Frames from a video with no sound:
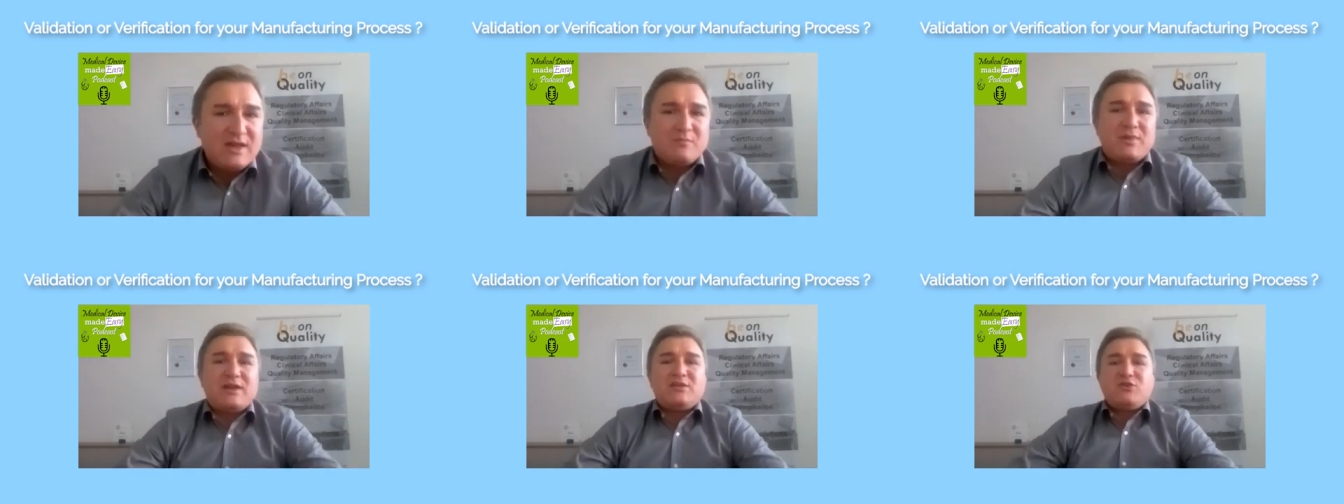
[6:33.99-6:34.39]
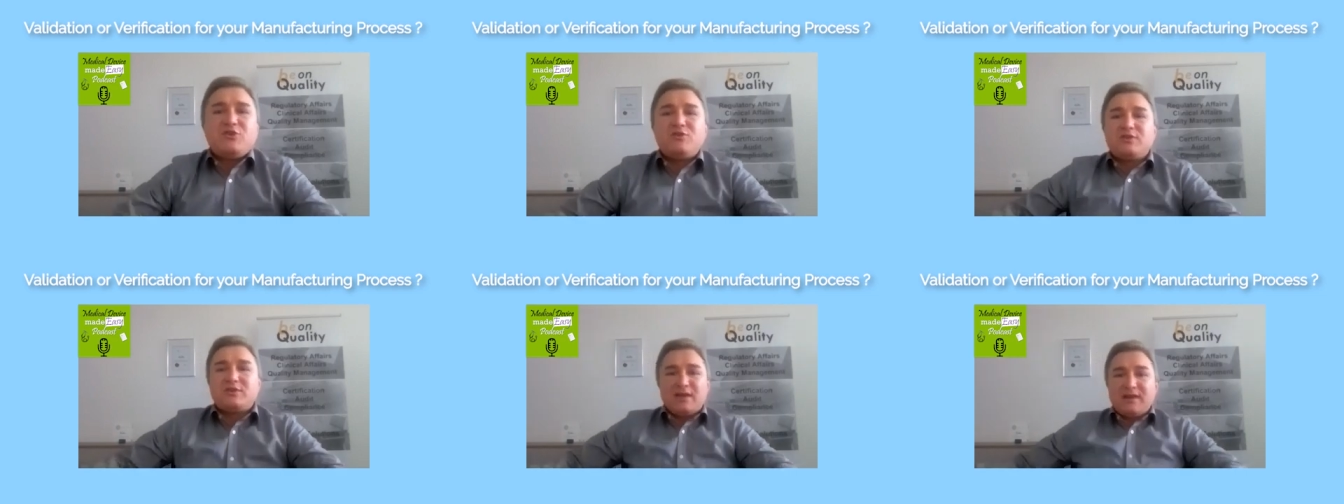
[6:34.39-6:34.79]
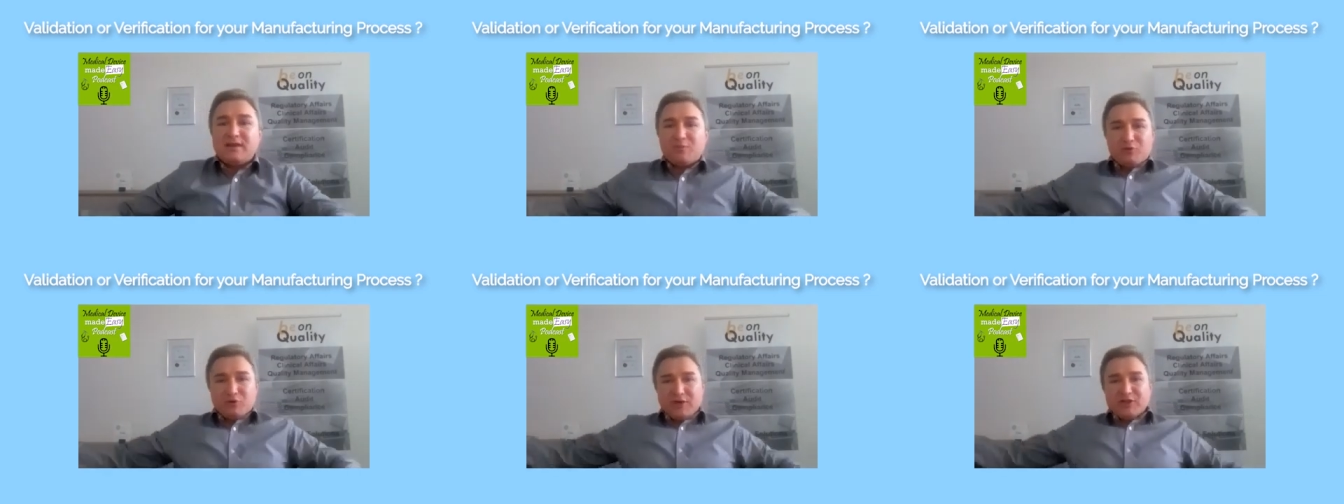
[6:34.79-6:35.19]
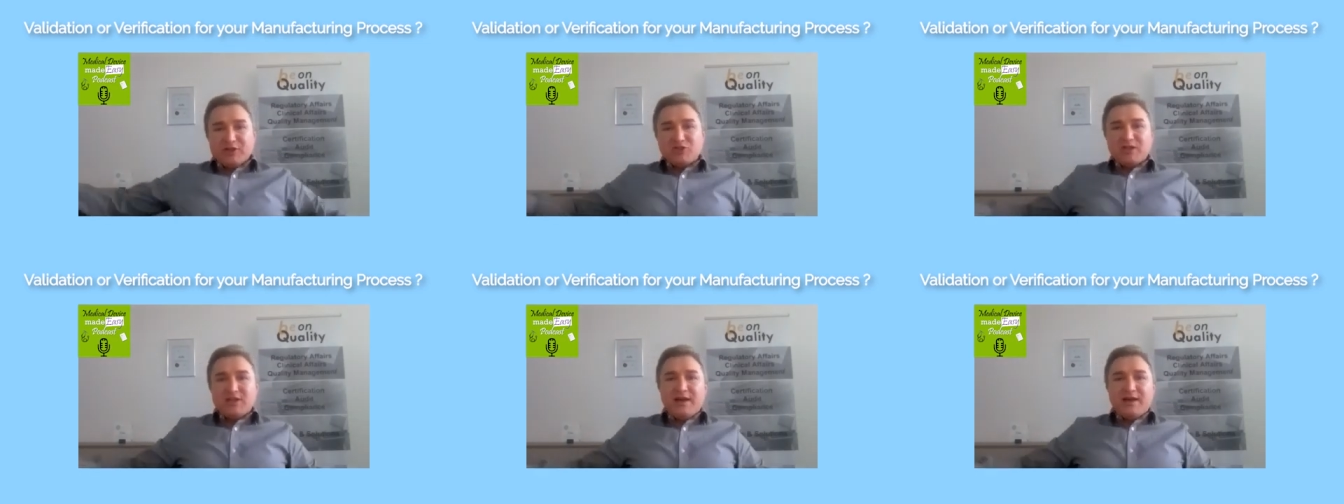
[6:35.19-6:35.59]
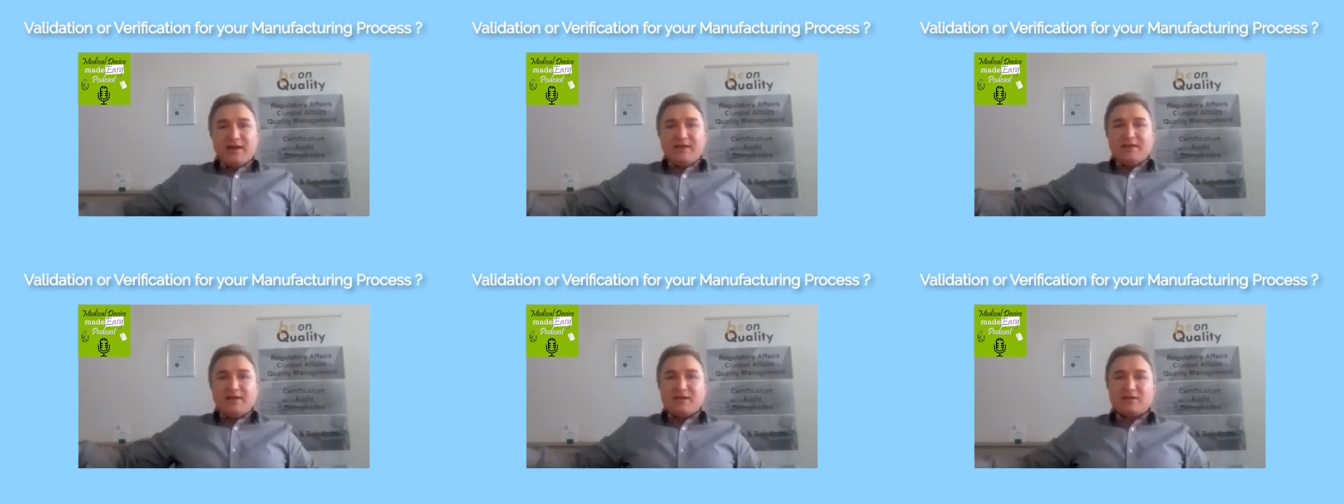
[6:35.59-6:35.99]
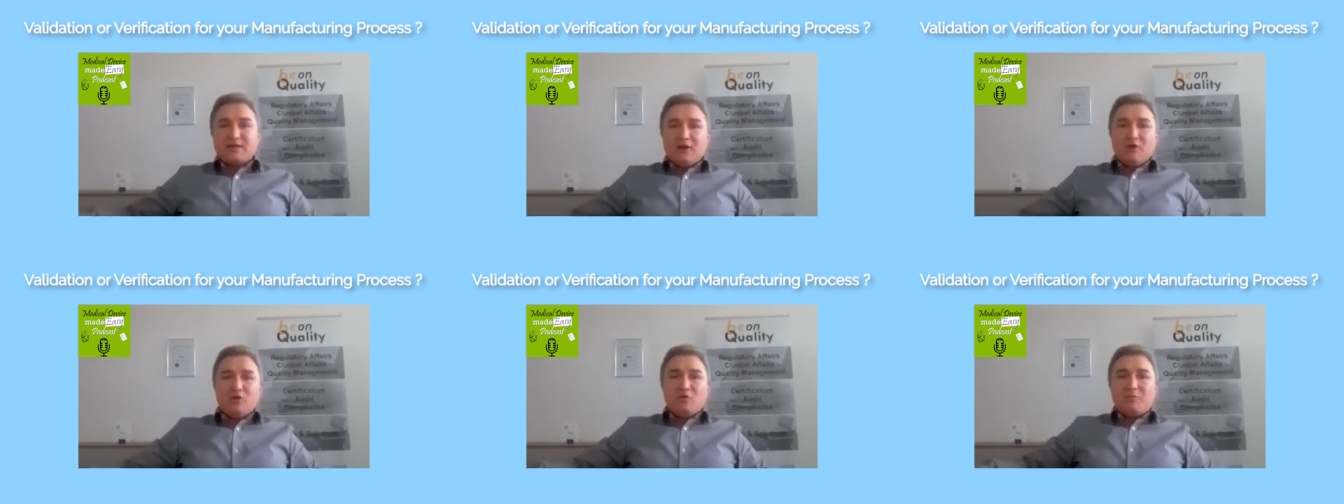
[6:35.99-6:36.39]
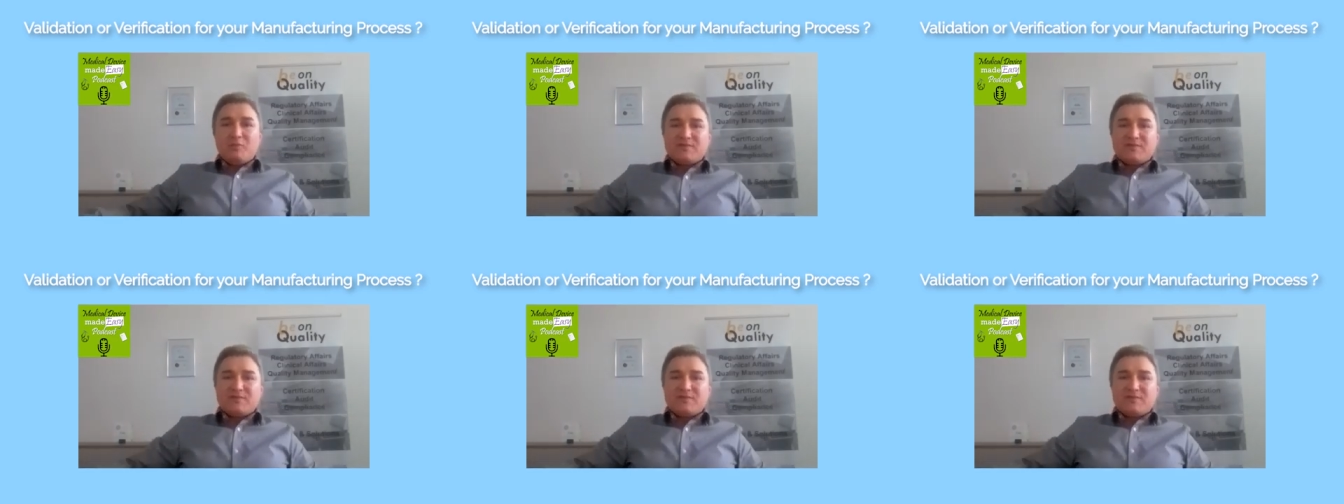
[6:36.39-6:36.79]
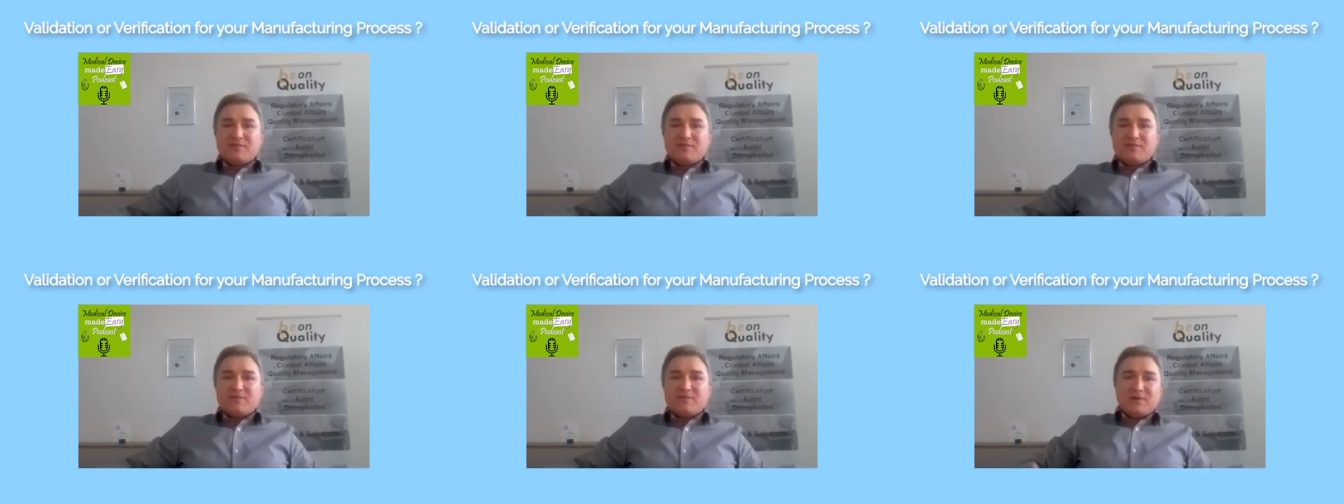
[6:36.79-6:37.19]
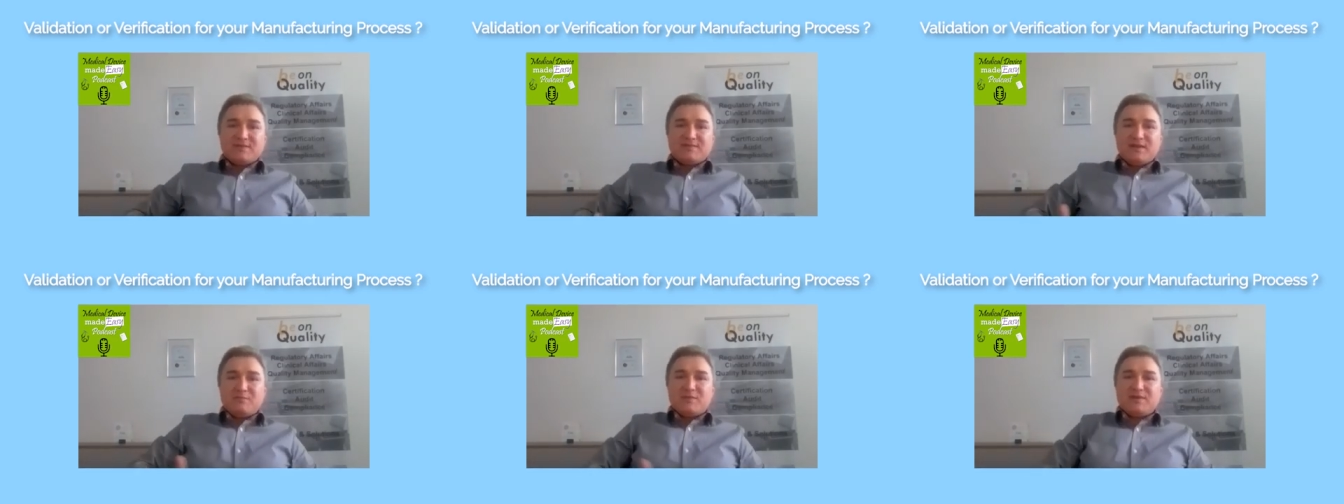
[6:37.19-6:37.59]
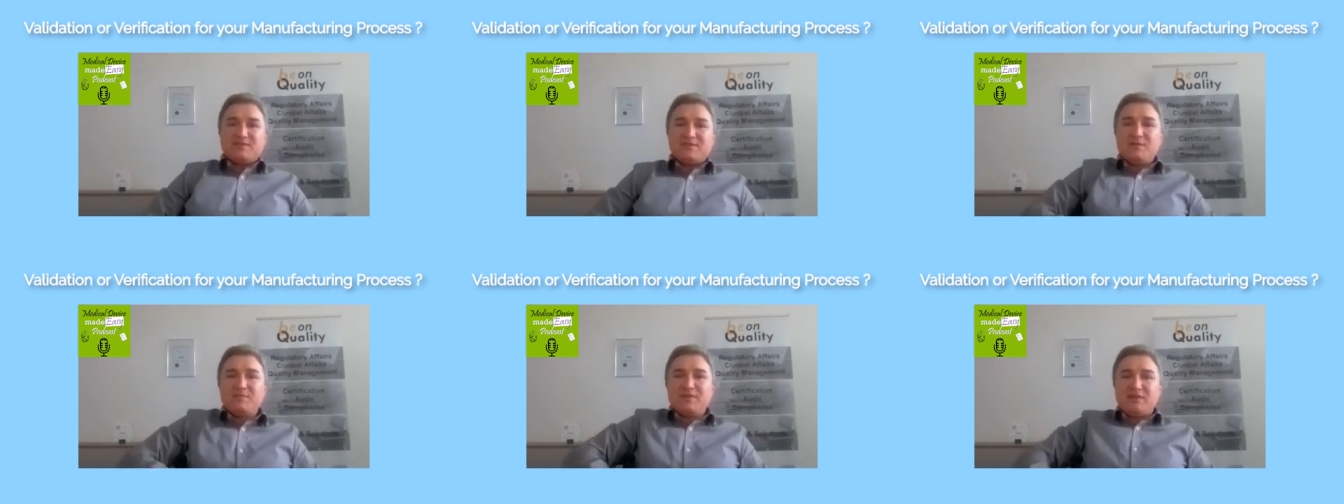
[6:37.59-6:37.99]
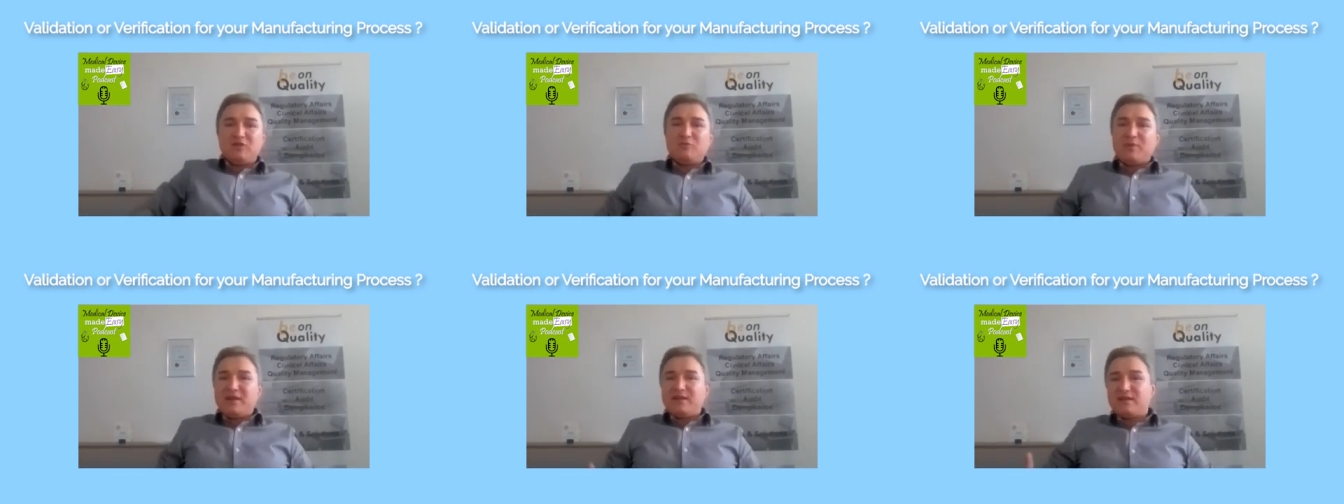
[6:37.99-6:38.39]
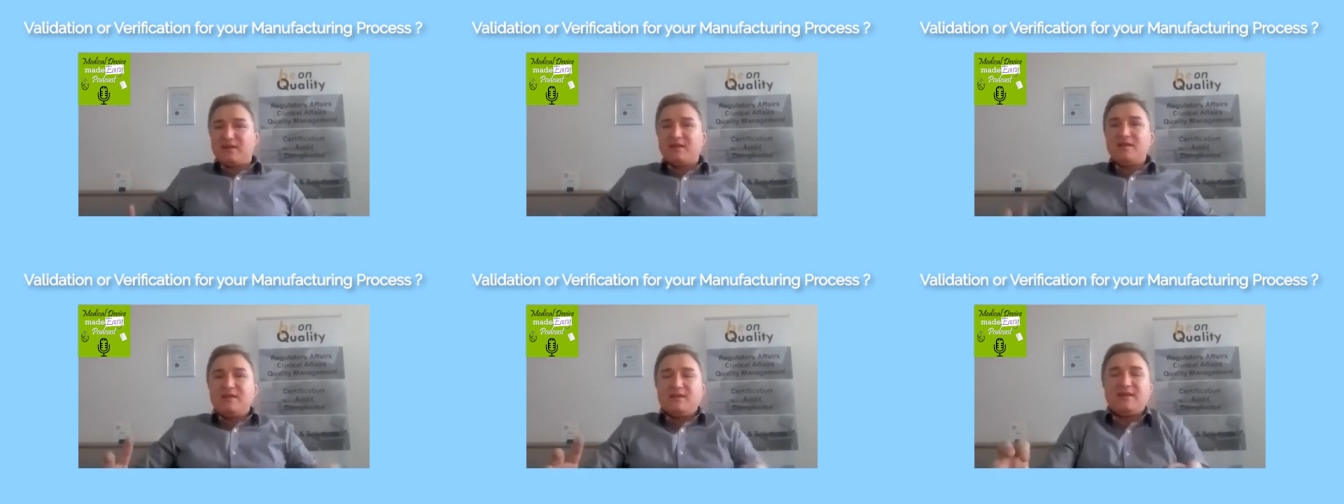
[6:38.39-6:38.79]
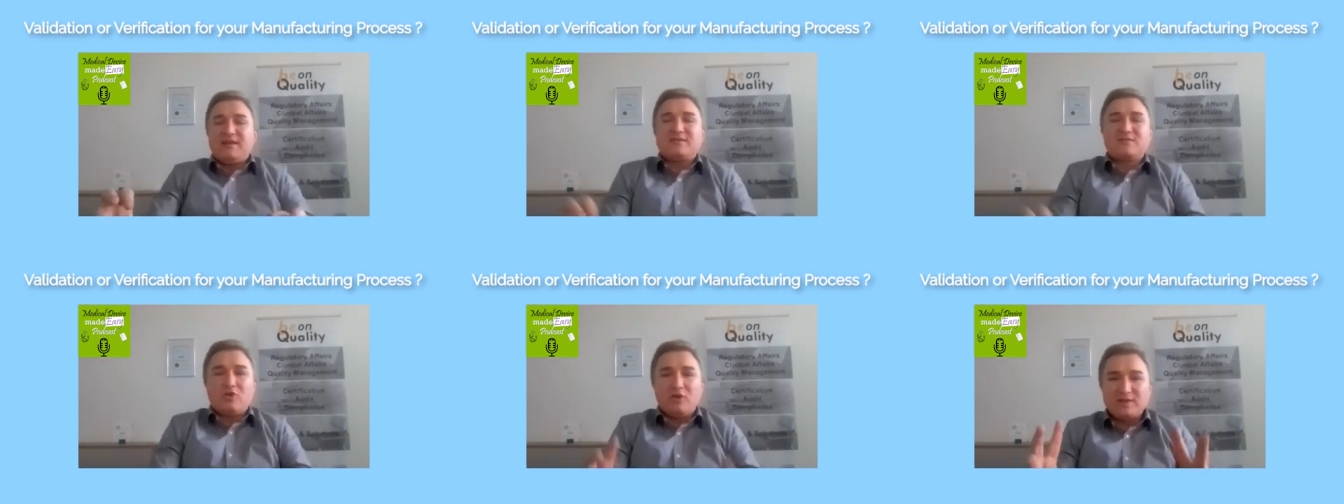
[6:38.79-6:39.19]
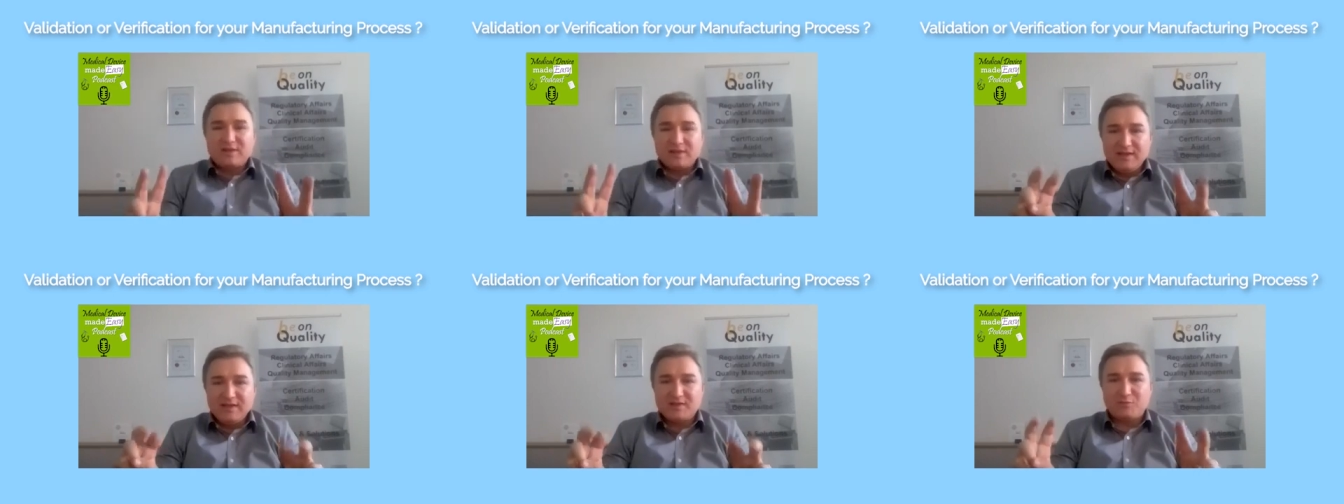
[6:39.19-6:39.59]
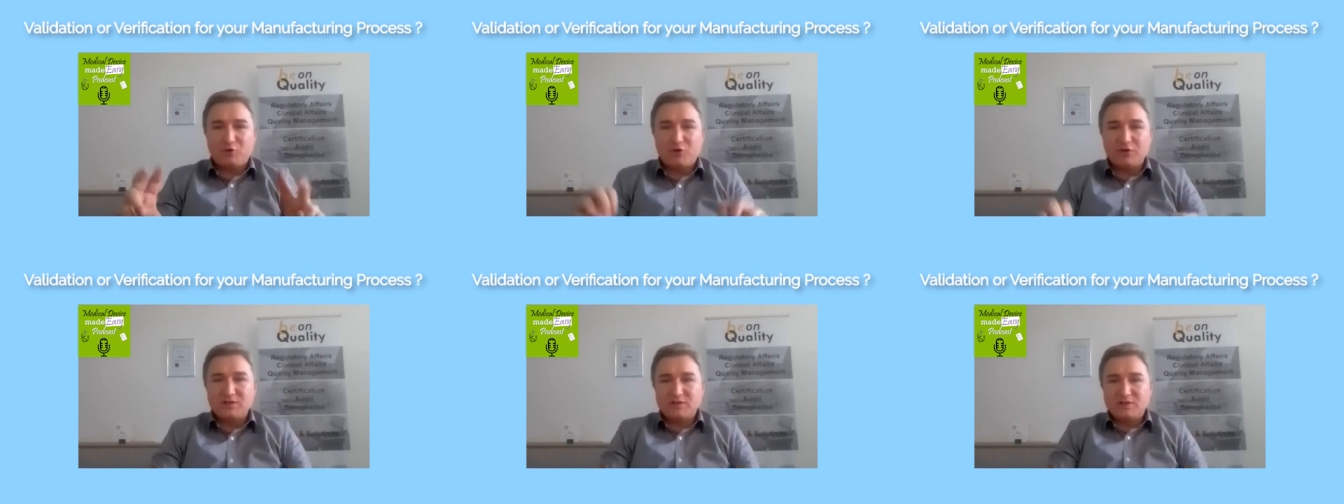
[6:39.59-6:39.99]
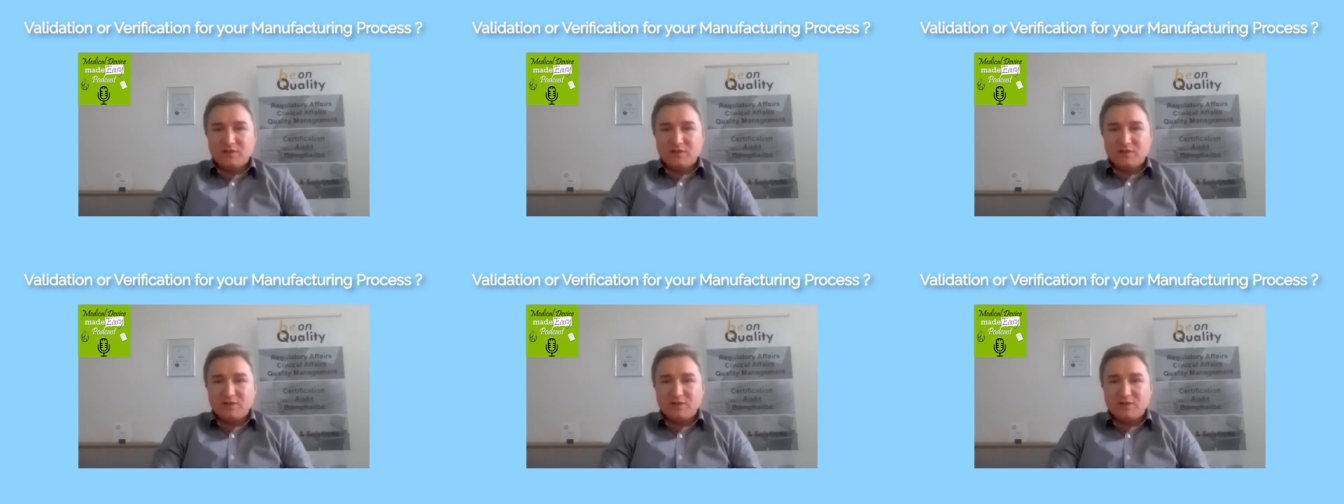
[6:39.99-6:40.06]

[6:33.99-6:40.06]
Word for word: but you take a production line and go step by step by step by steps, and you make a, let's call it an expert